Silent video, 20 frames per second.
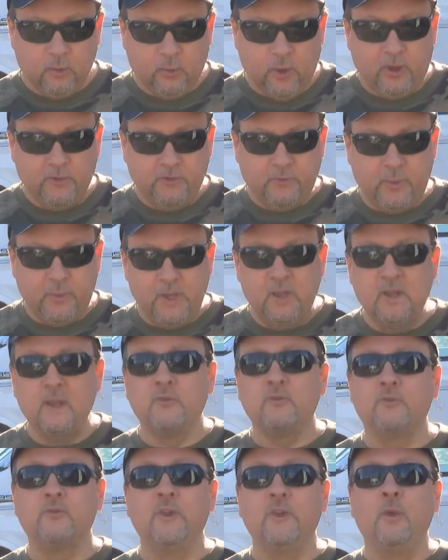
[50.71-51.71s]
Well, it's been an
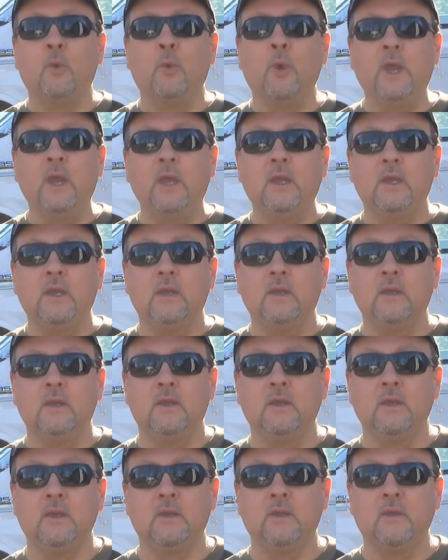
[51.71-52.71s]
interesting week.
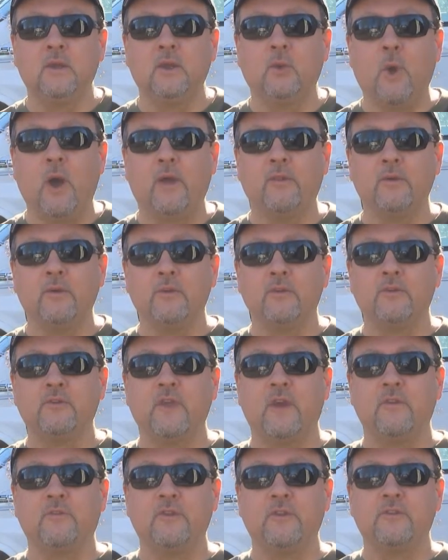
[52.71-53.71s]
The weather is
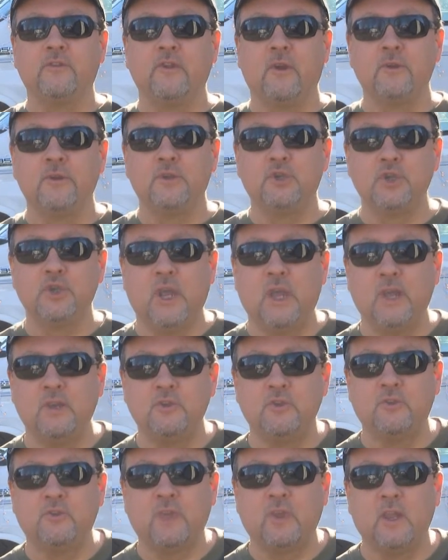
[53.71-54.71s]
definitely starting to
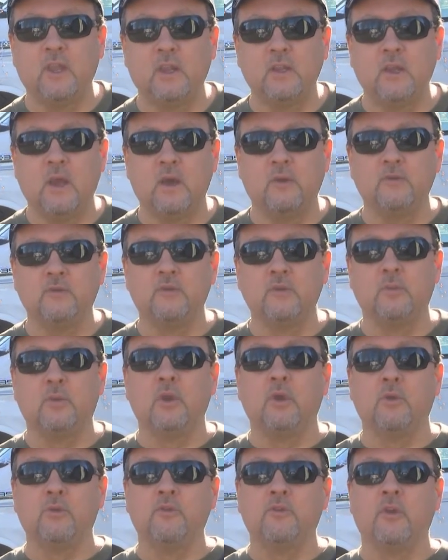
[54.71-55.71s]
change. It's getting down to
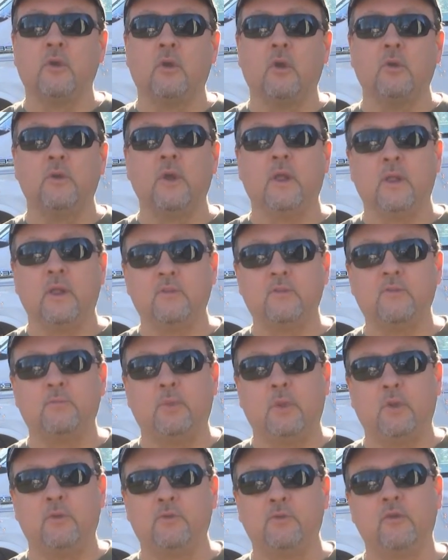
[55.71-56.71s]
below zero. Now that's
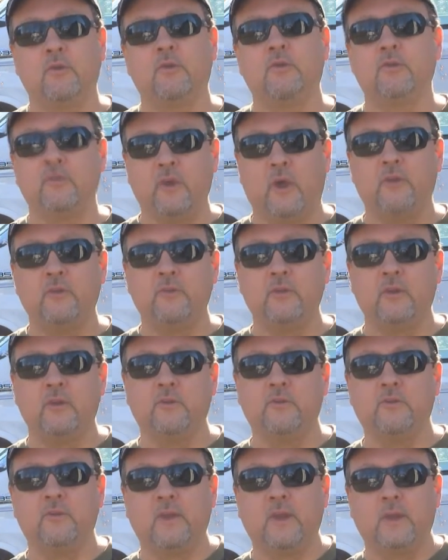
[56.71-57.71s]
below zero
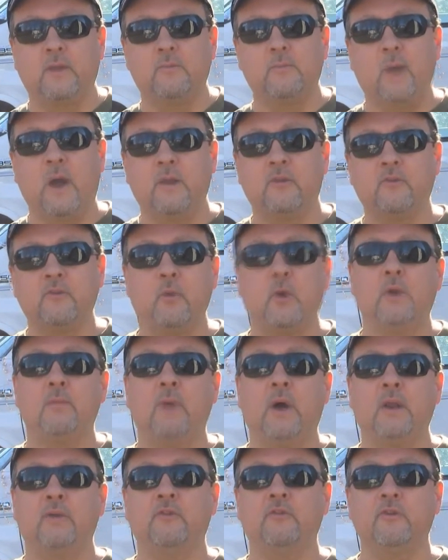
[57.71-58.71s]
Celsius, like -1,
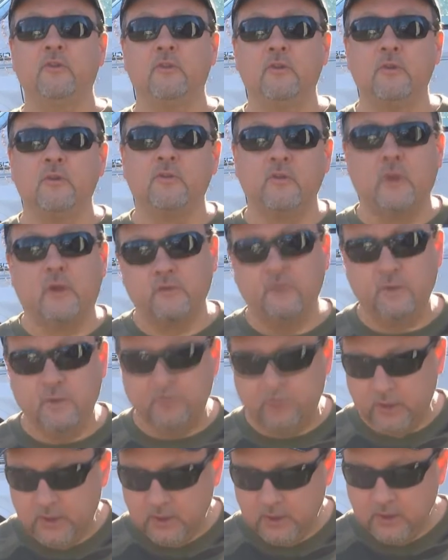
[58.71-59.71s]
-2 Celsius.